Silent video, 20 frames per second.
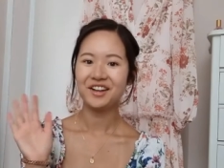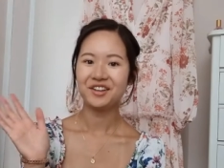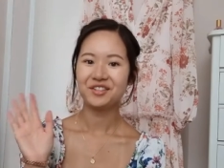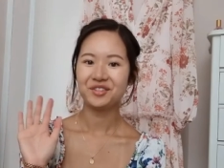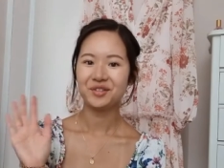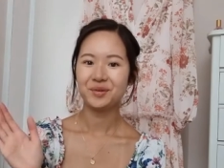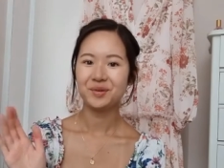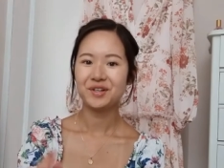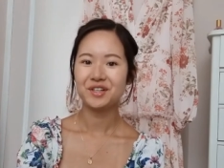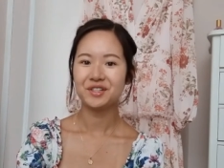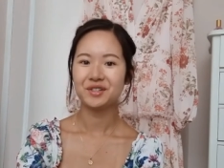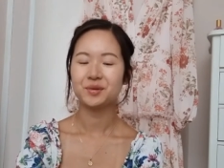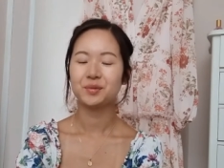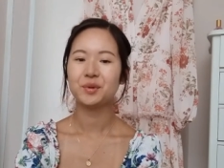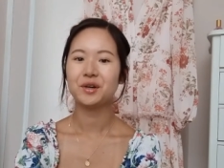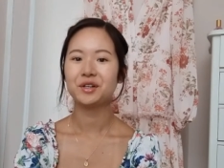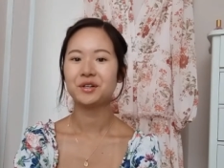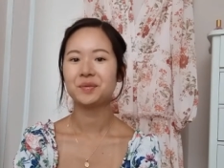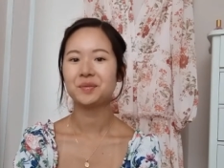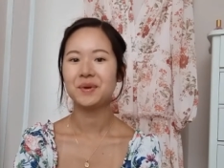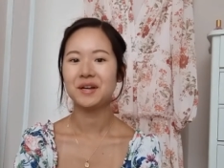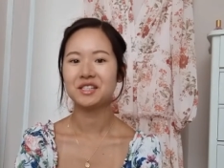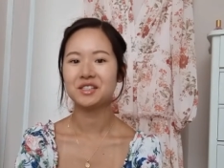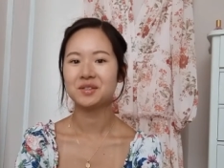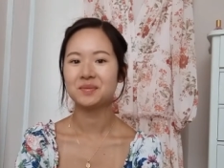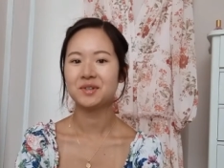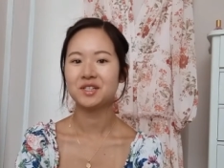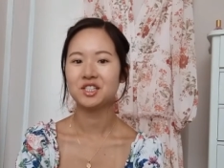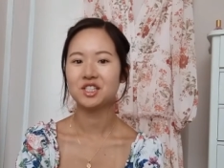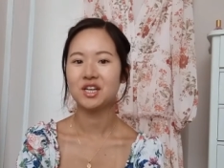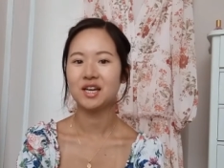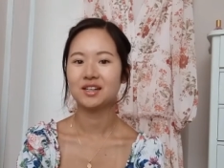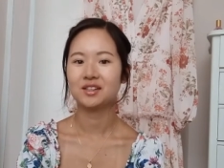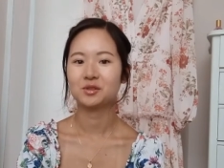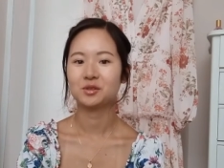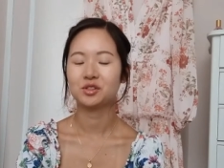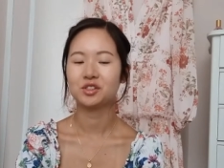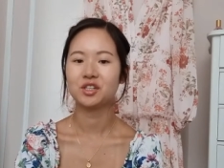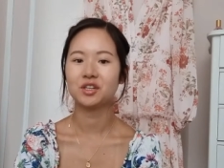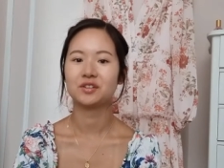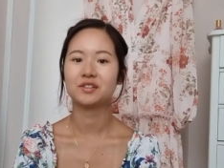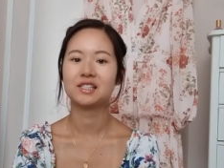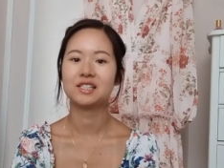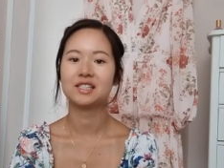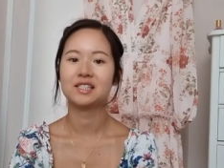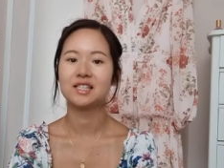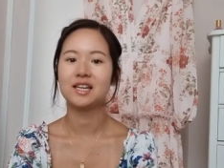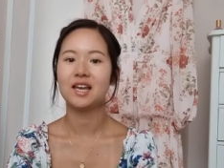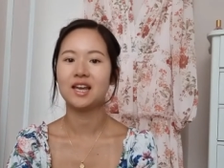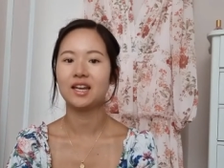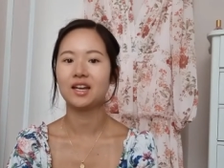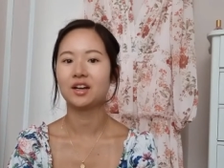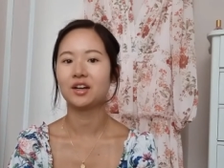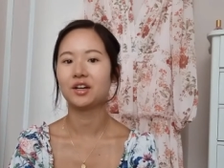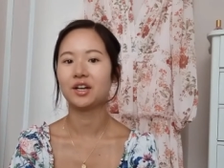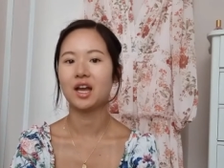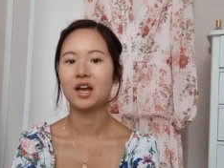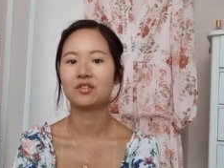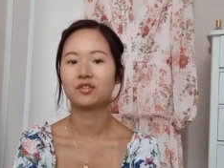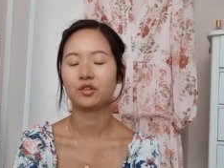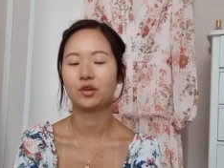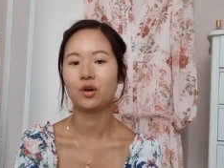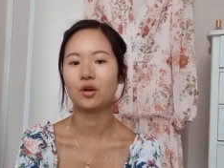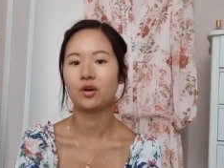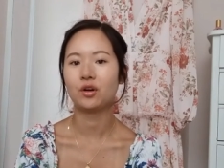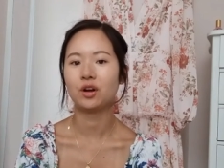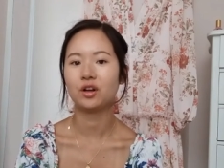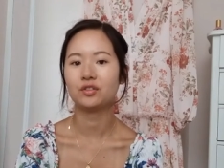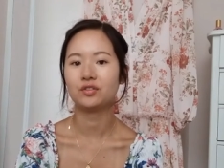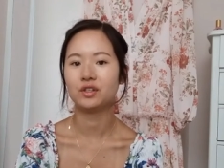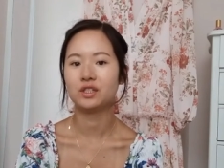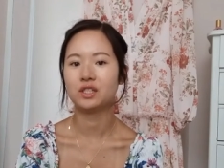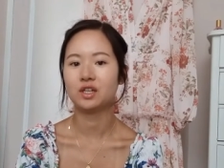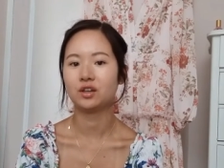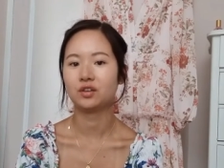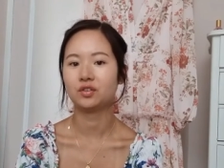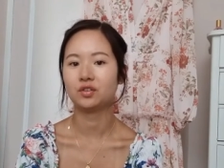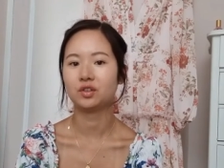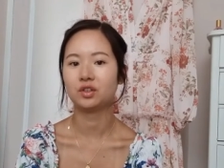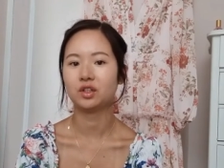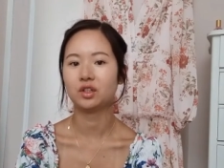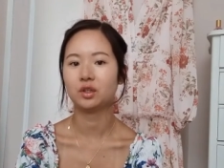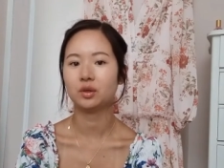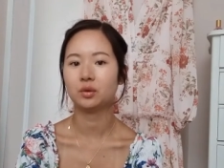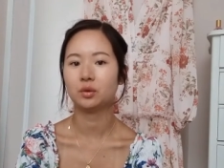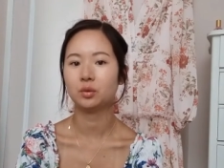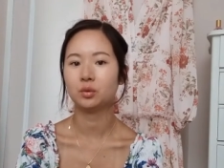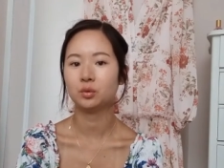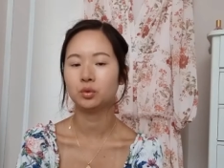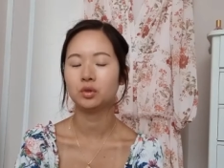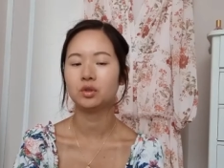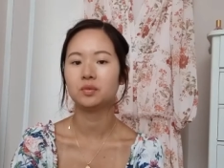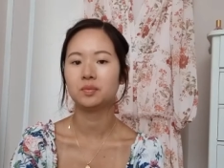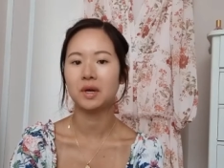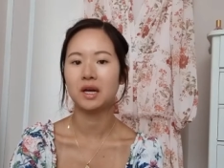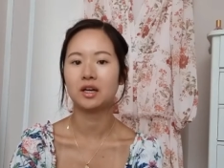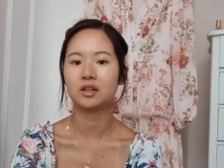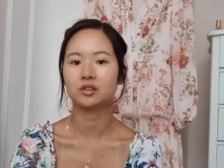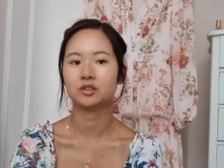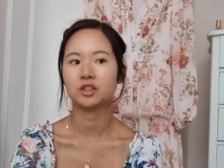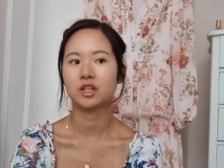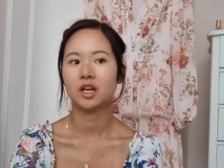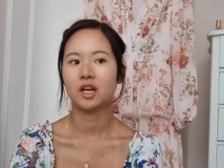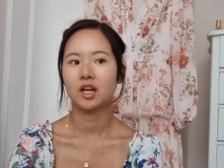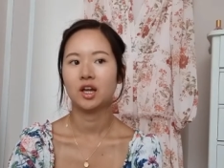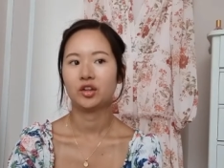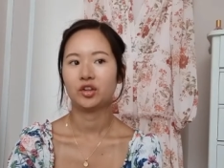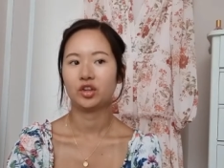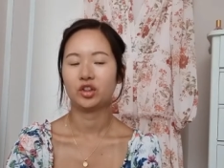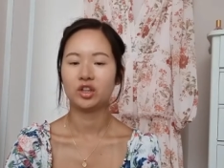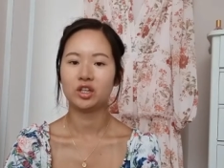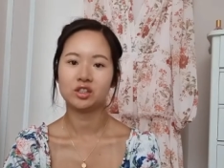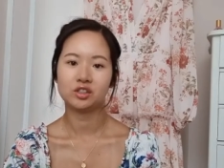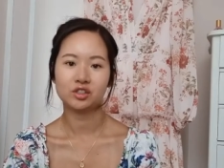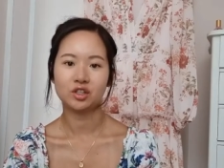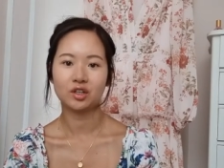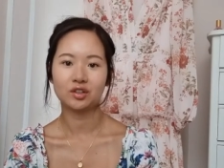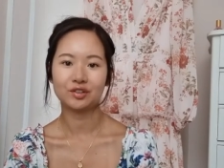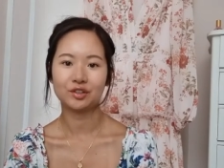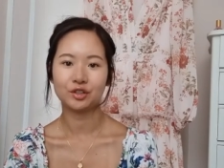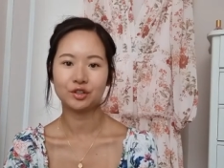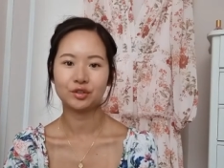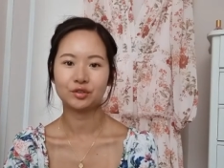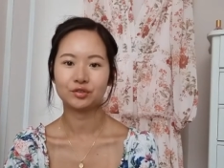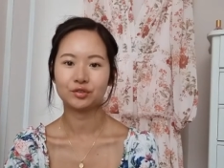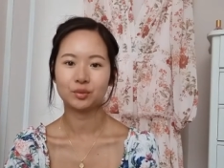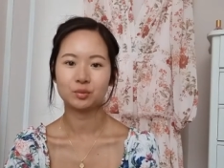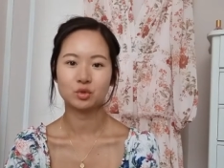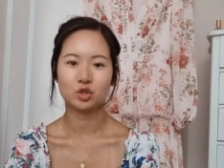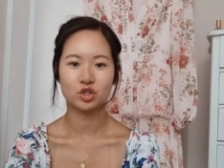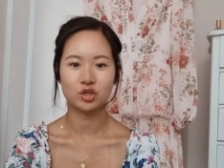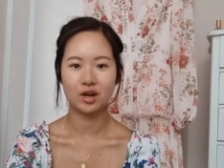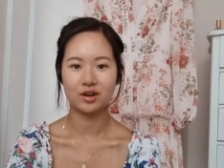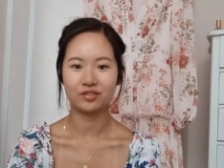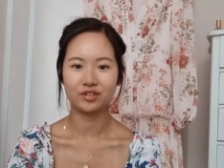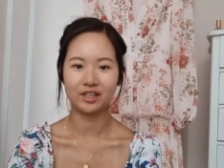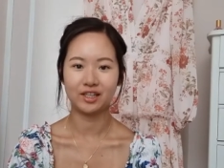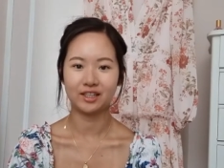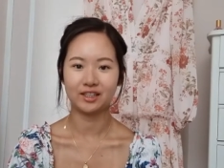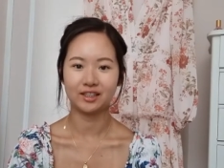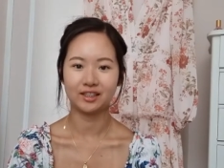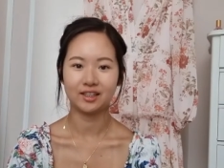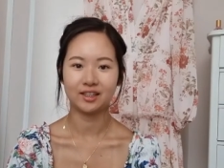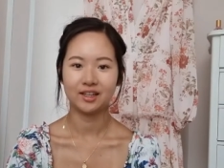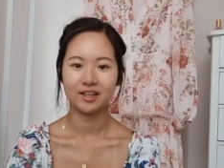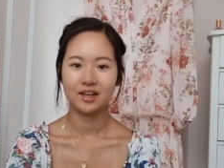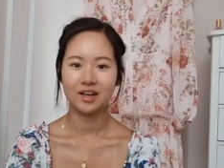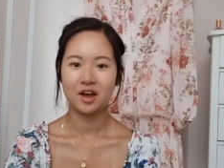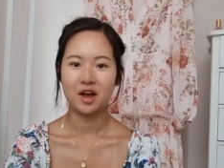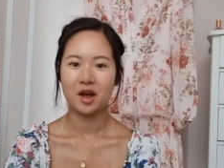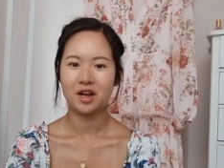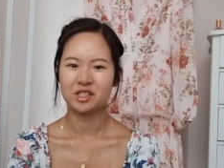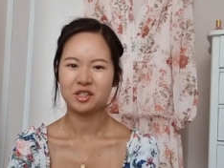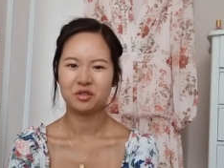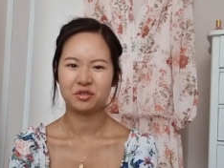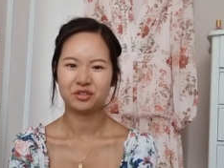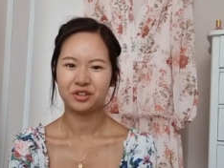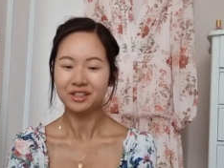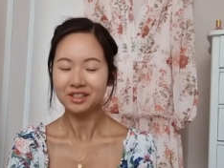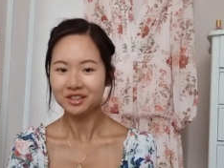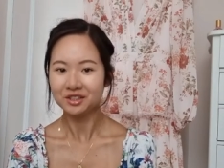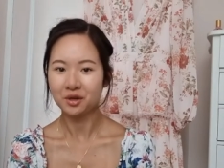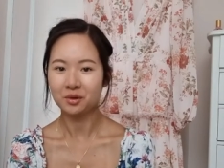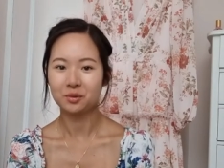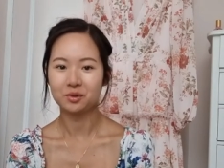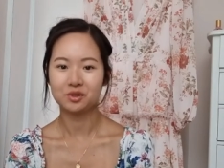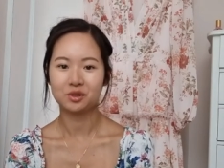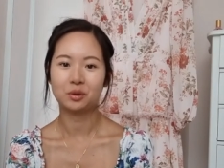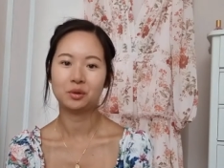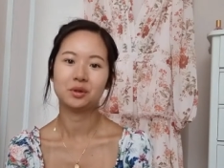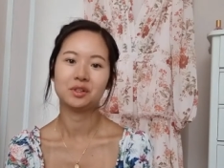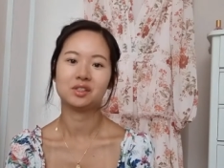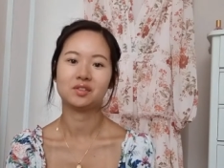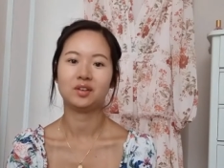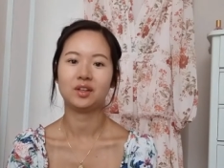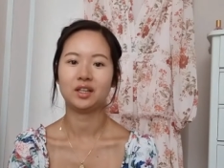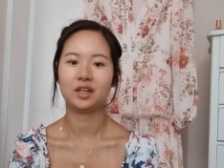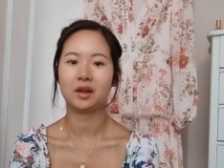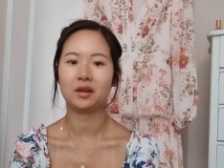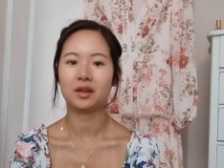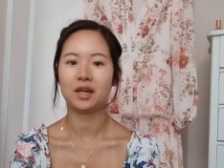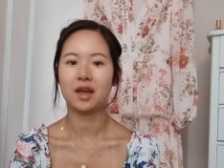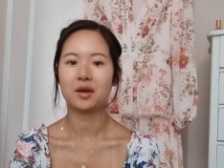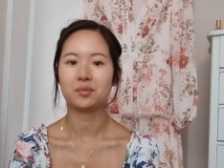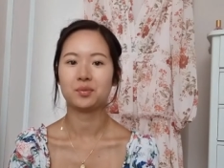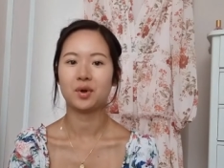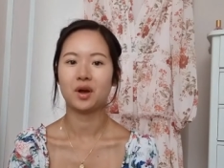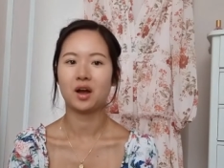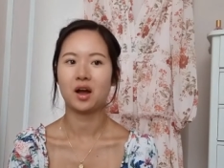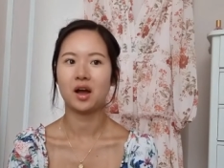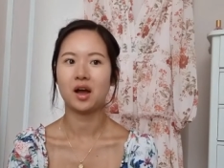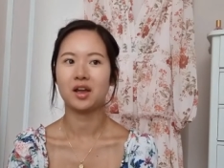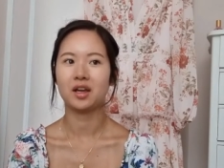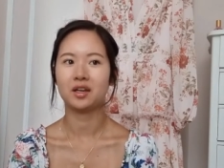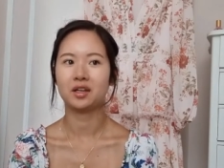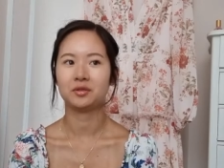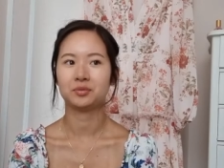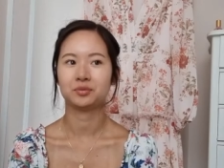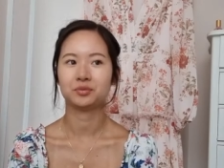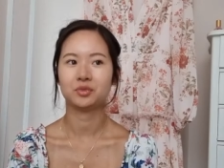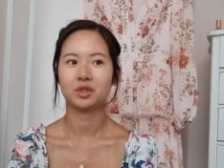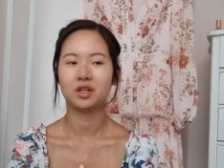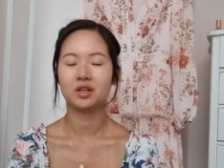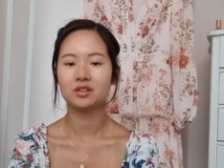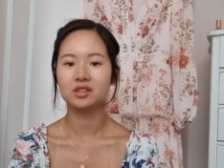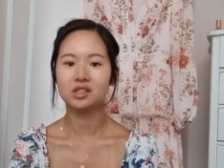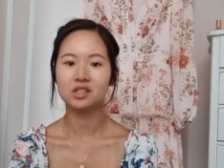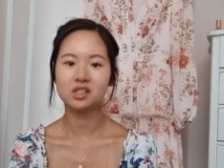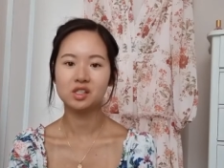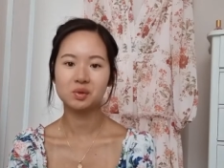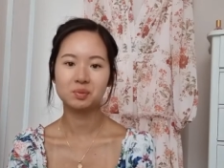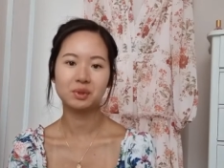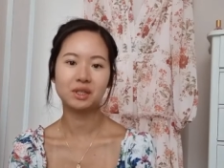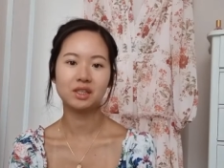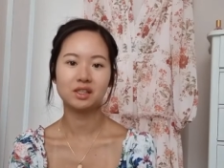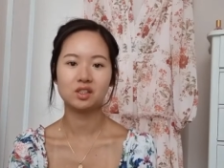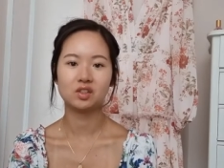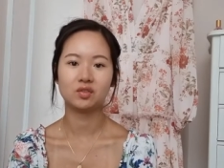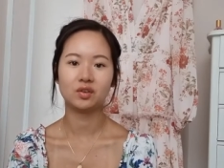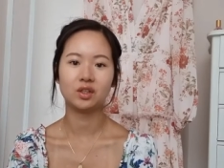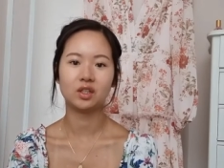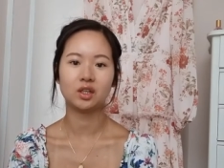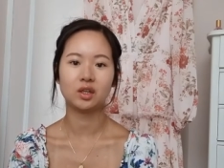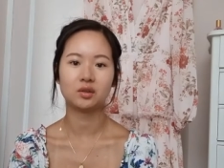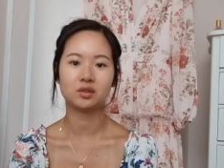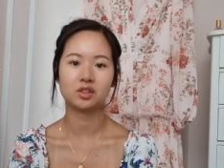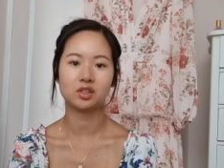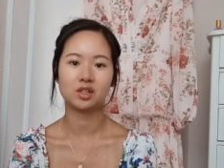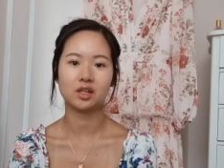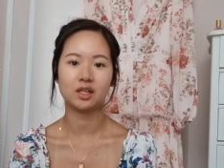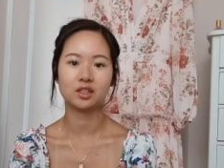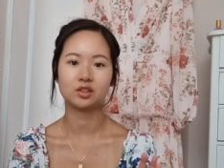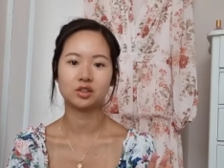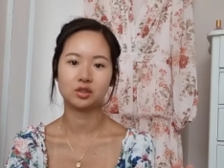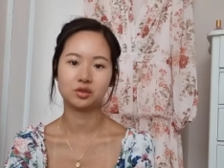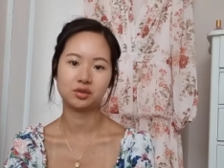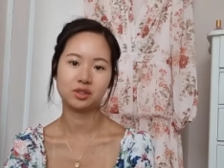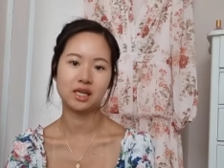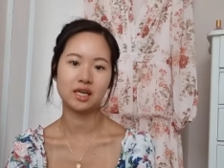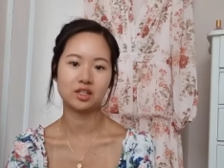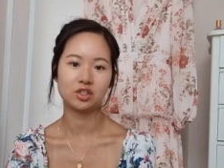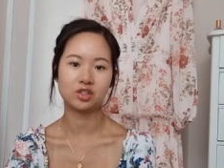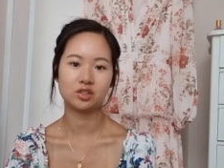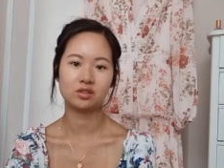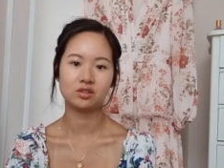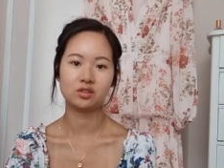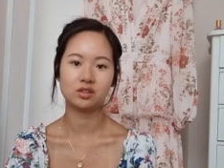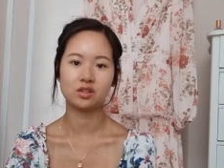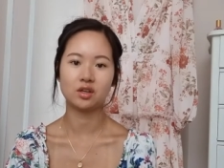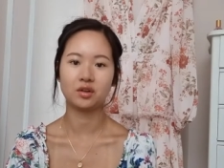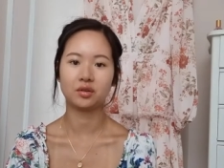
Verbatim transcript: Hi everyone, welcome back to my channel. So today I have got a video for you all about the things I've learned from travelling. I don't really know what to call this video yet, but I'm going to split this video into like two sections.